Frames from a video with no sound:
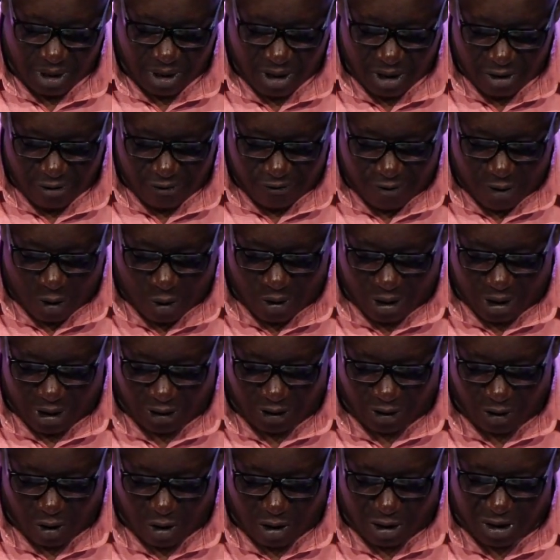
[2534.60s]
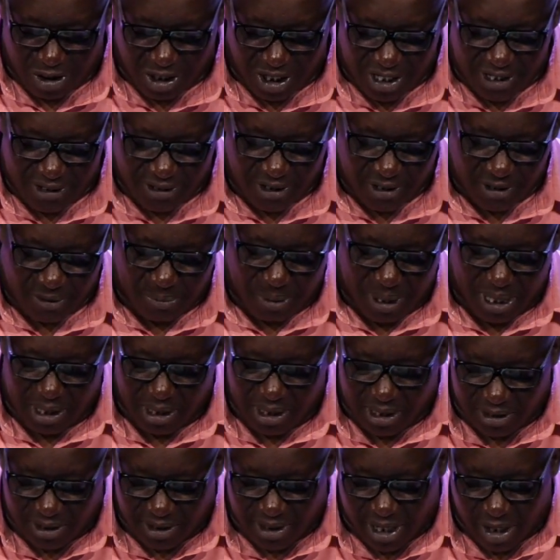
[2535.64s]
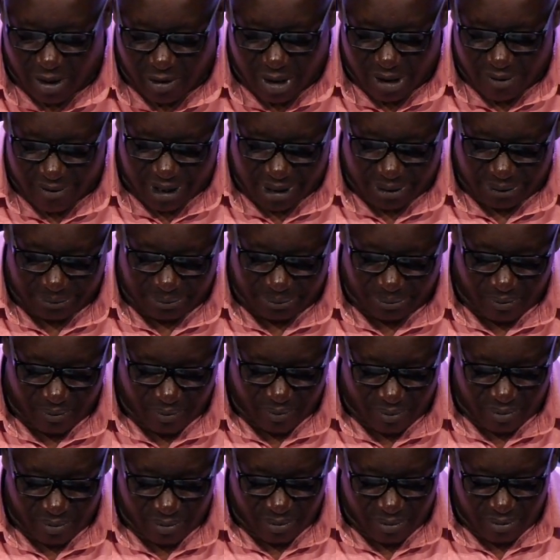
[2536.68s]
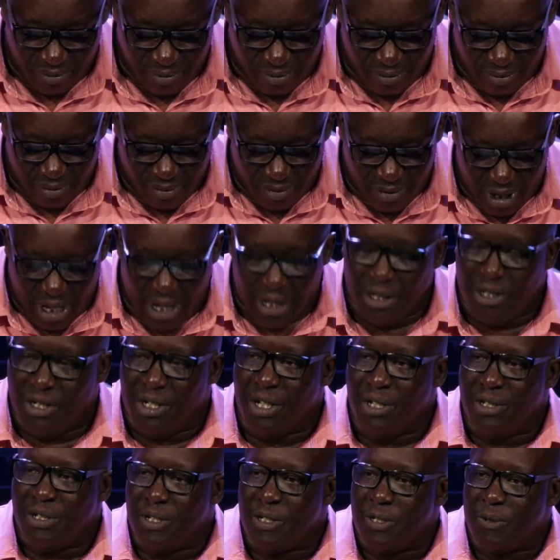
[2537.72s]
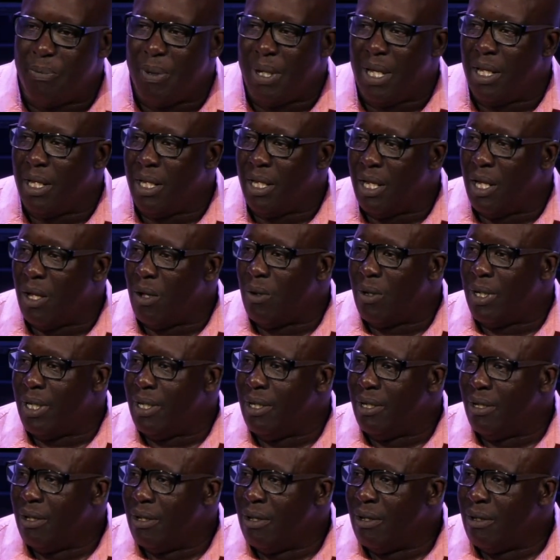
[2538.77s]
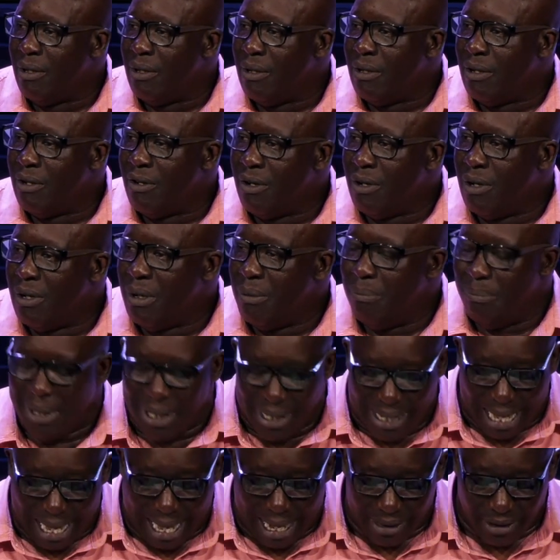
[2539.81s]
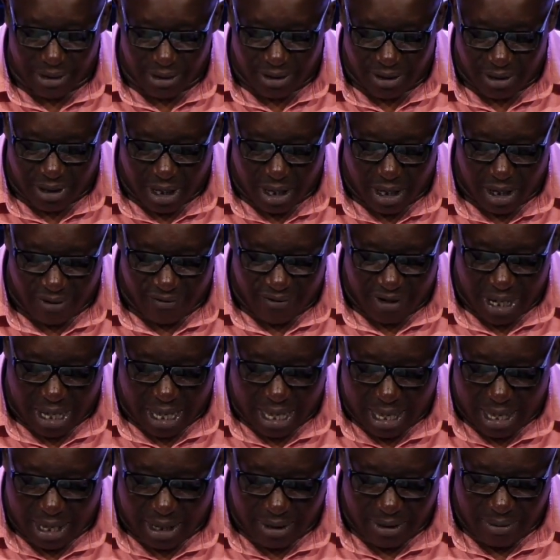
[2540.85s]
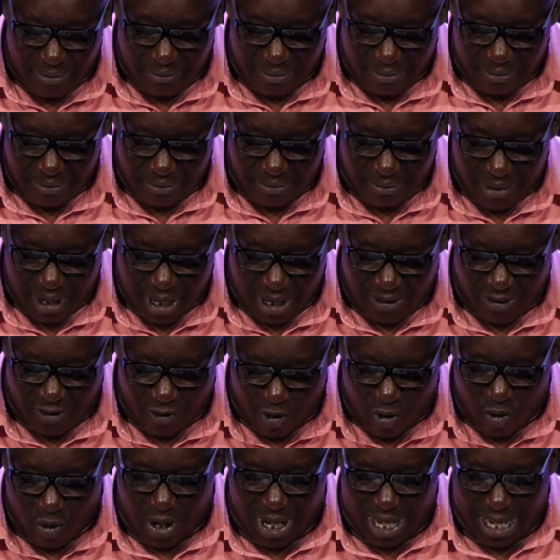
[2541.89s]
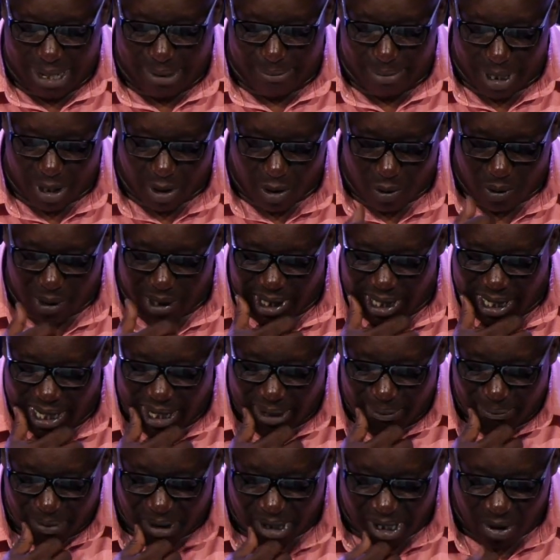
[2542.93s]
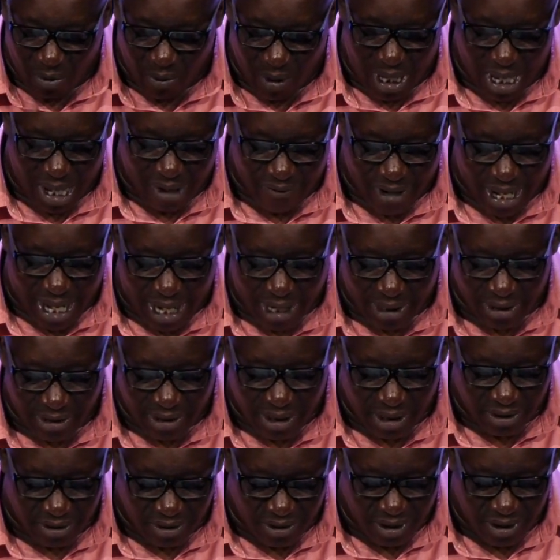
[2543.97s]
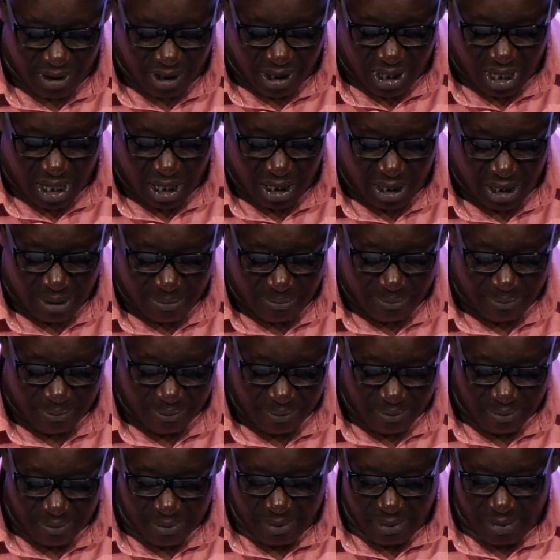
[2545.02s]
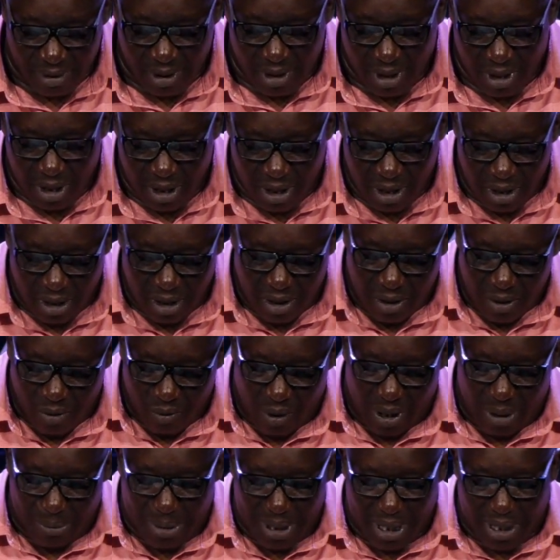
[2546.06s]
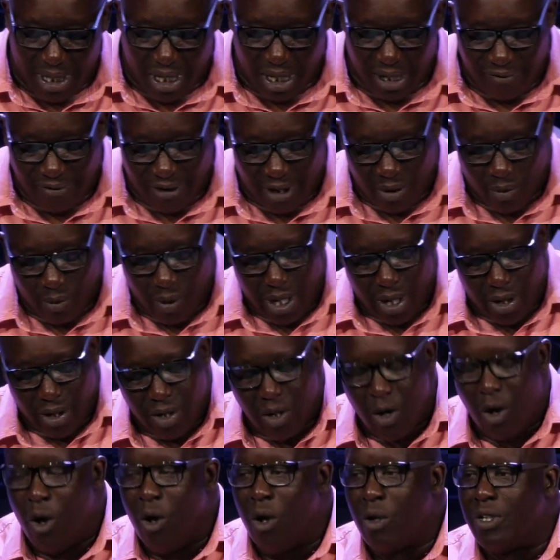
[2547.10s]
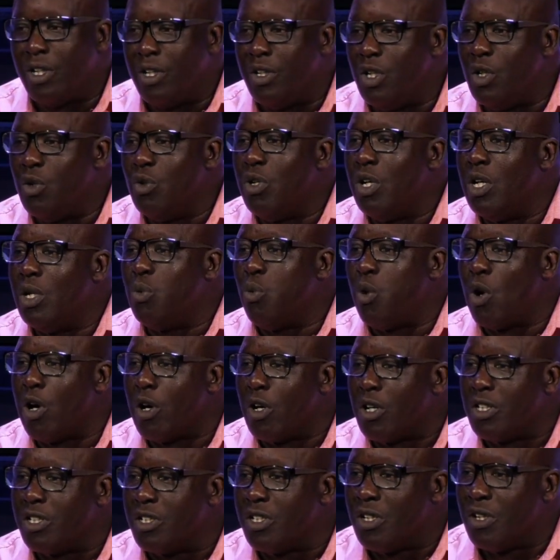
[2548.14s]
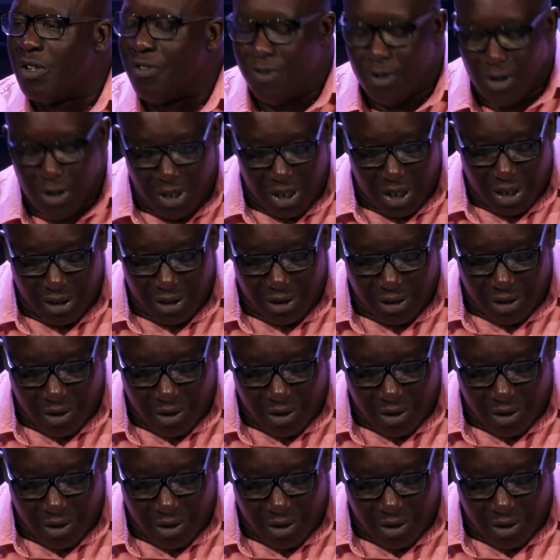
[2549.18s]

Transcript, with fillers: focused on Jesus being the center of it and Jesus being the only begotten Son of God. And through him and only him can we have access to the kingdom. We believe that we are called to do good works for Jesus